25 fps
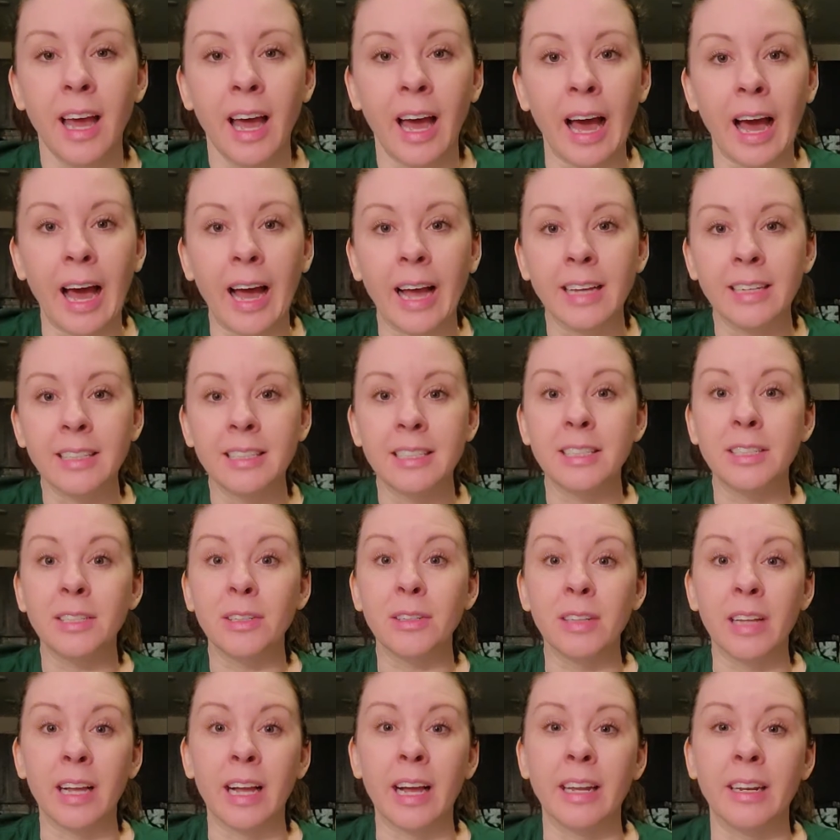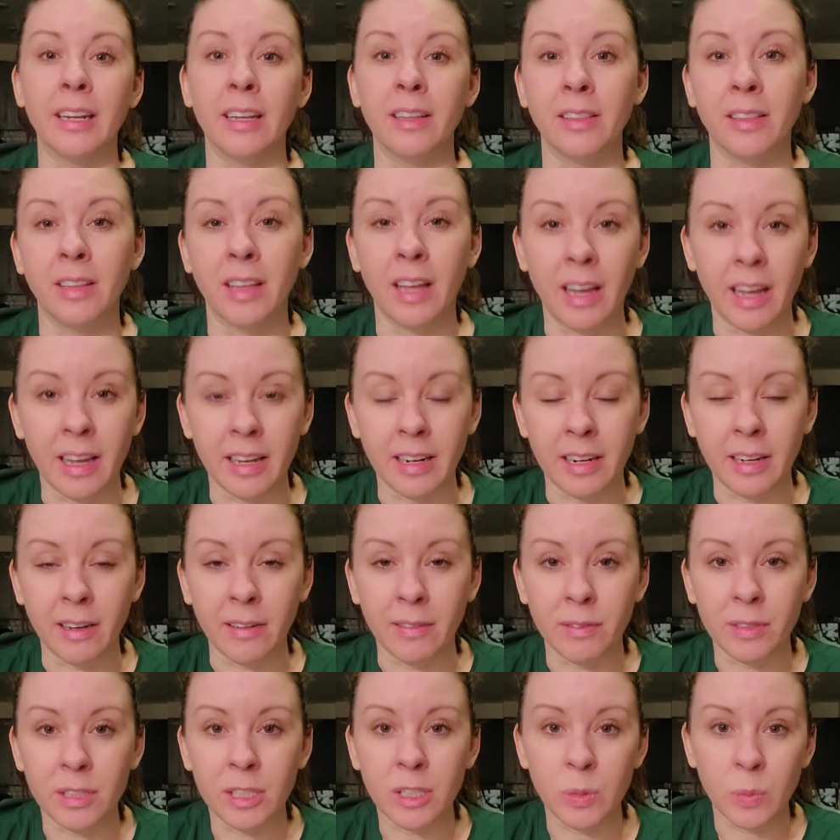I still had a lot
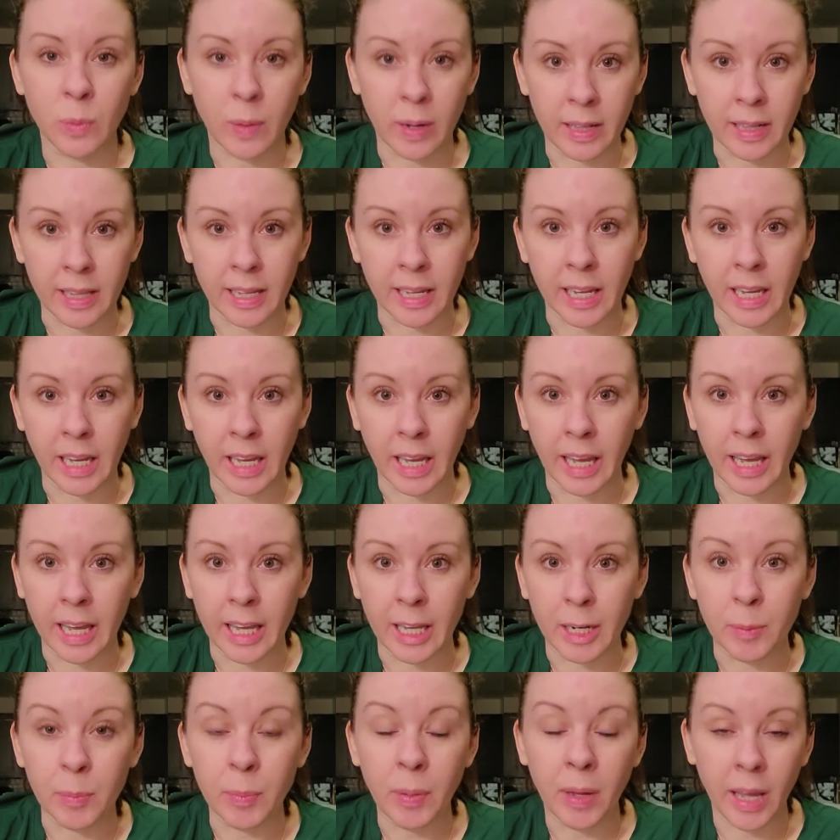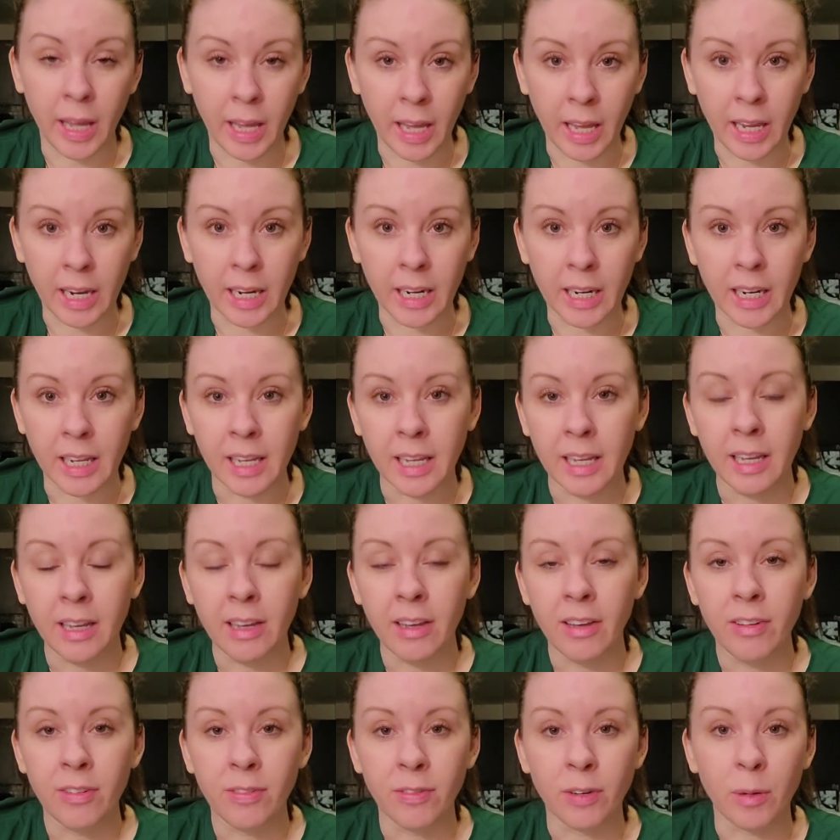of swelling and pain
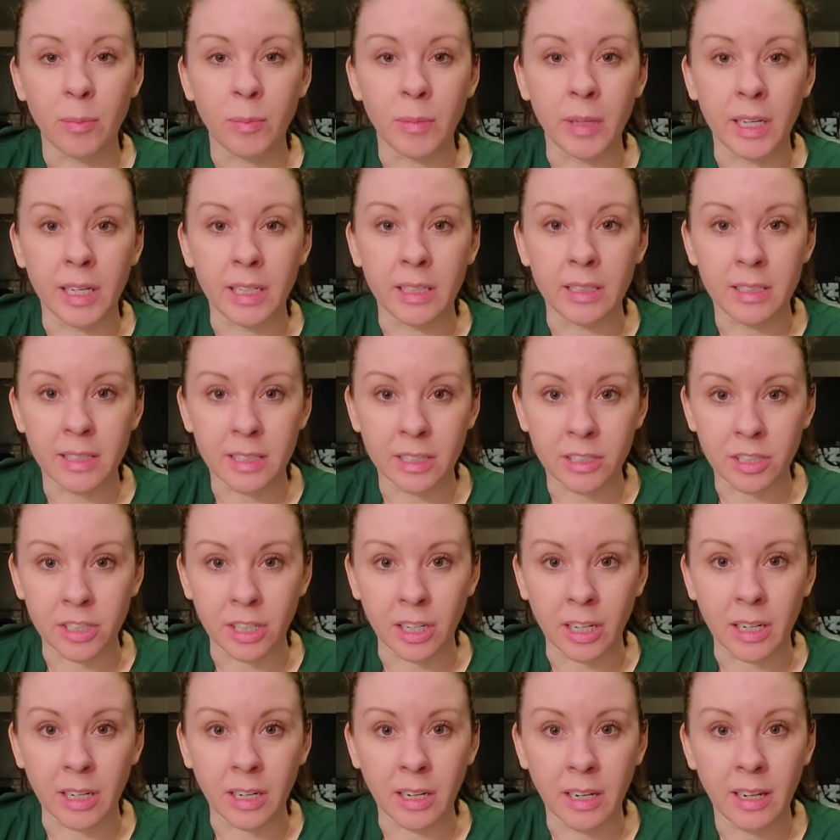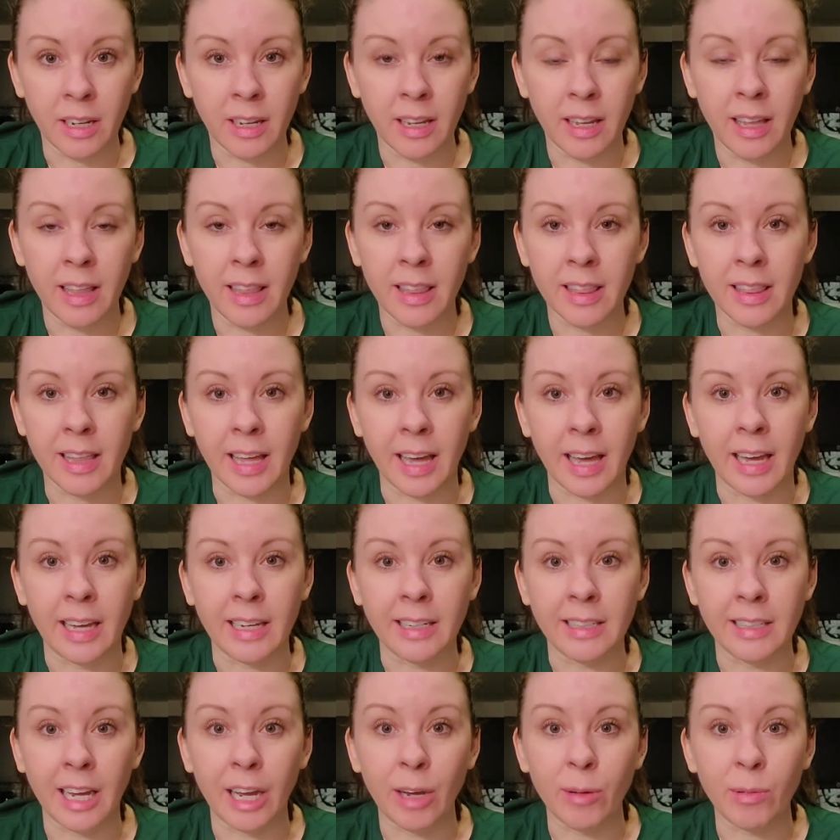from the incision
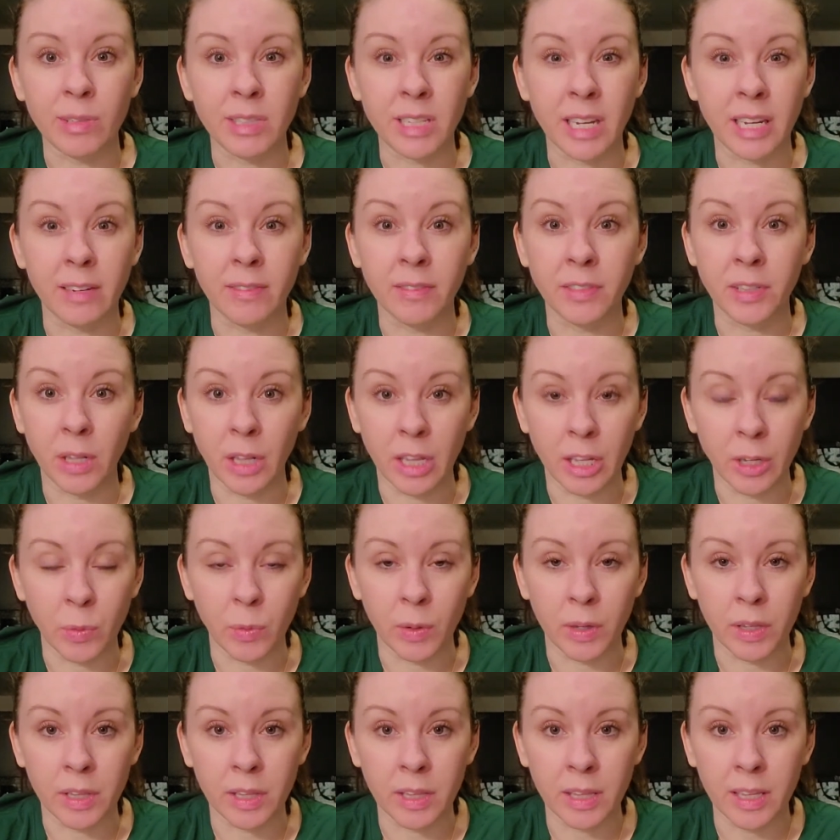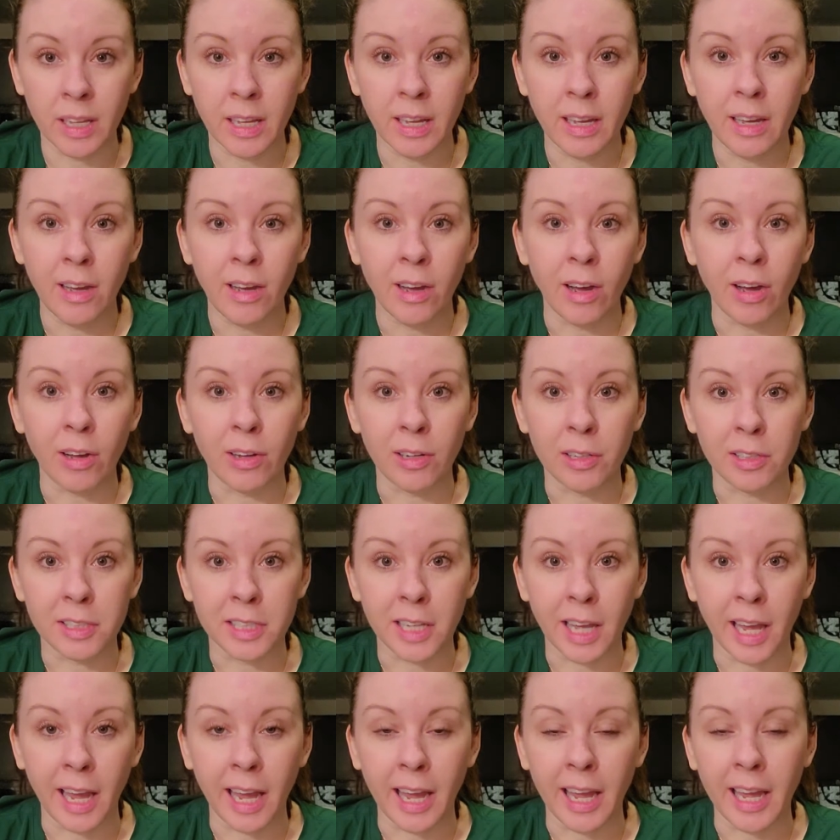that I was kind of dealing with all
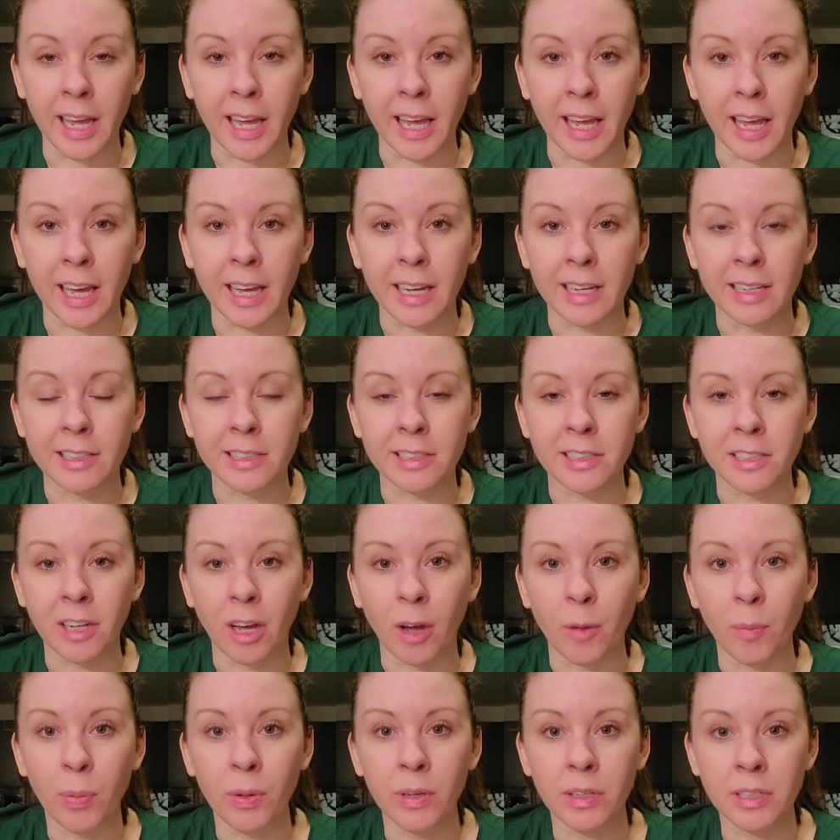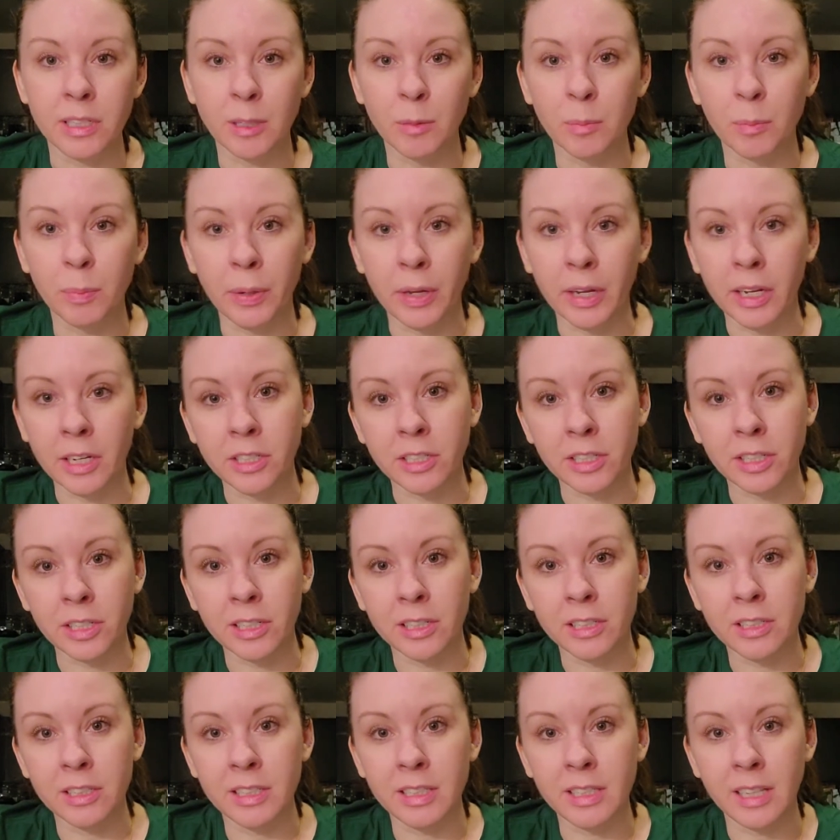day. And I'll put some
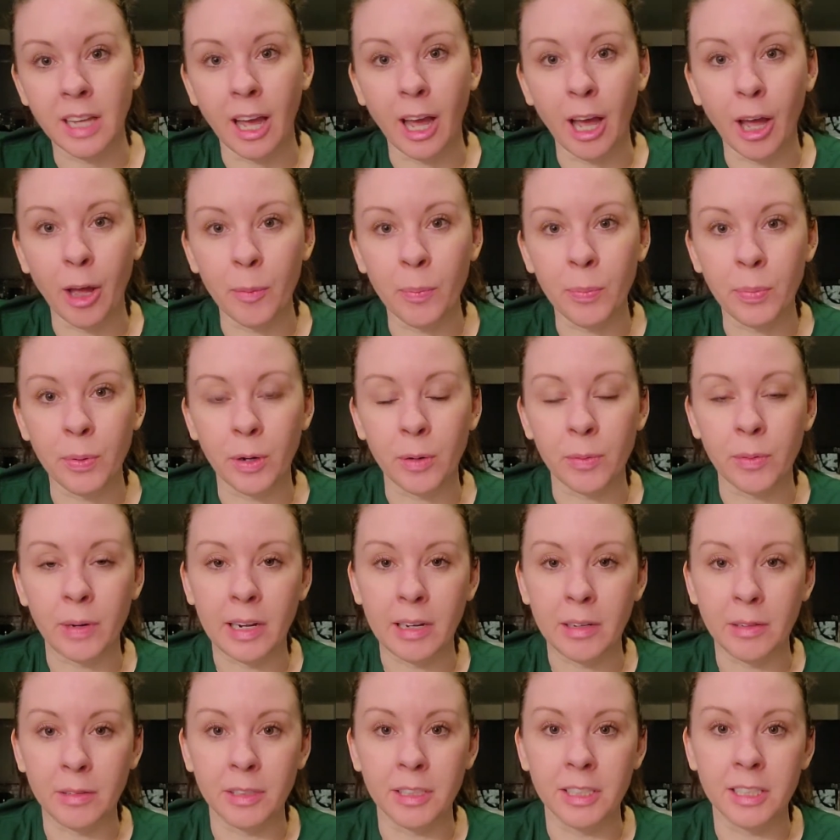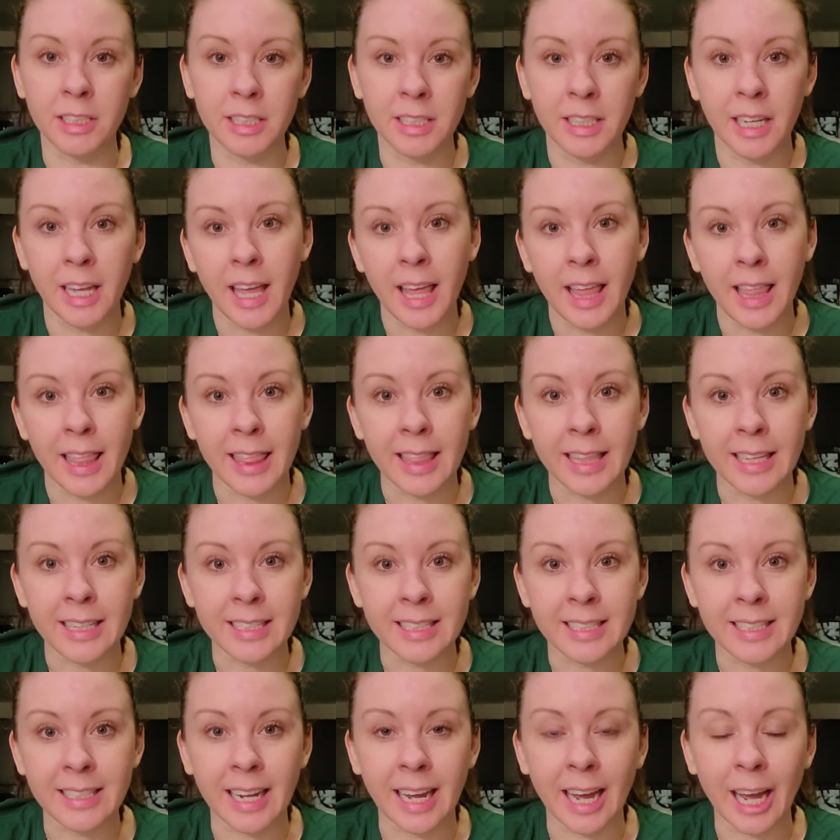pictures up around
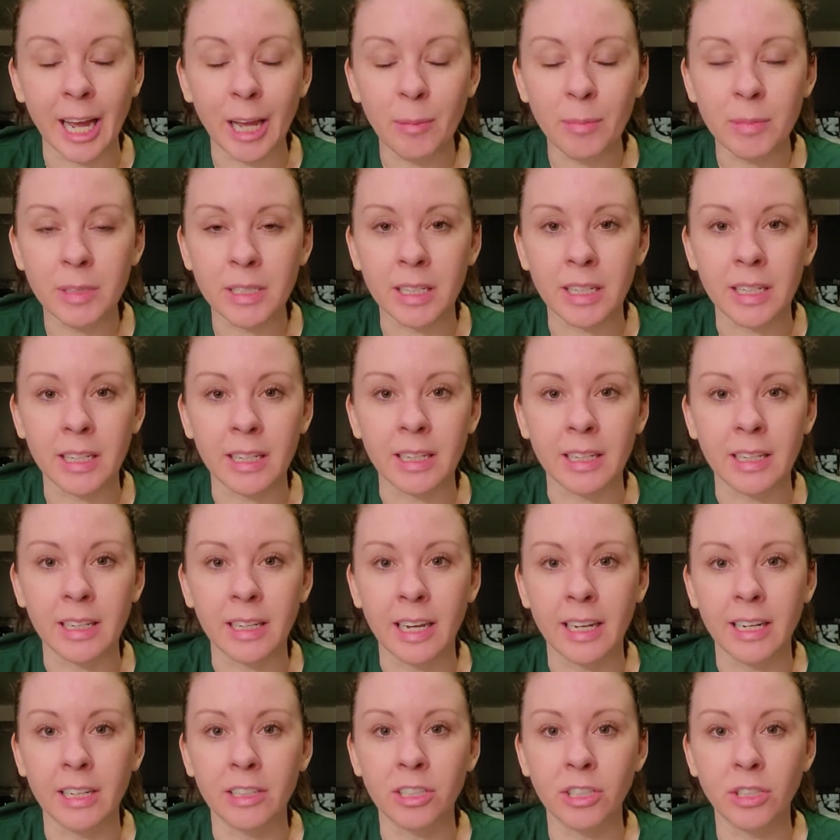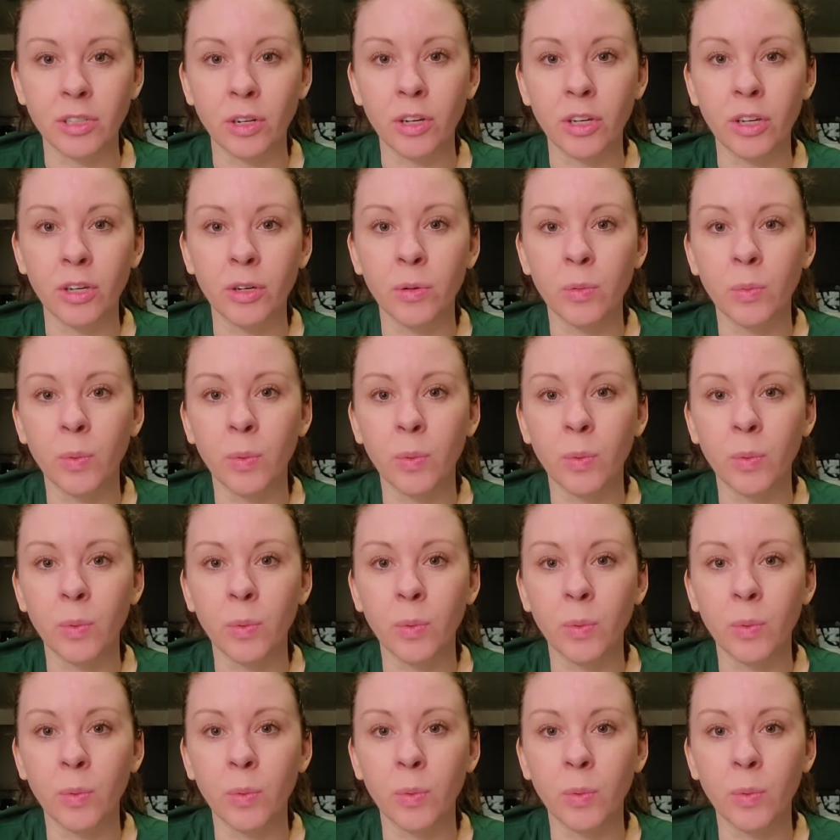this time to kind of show you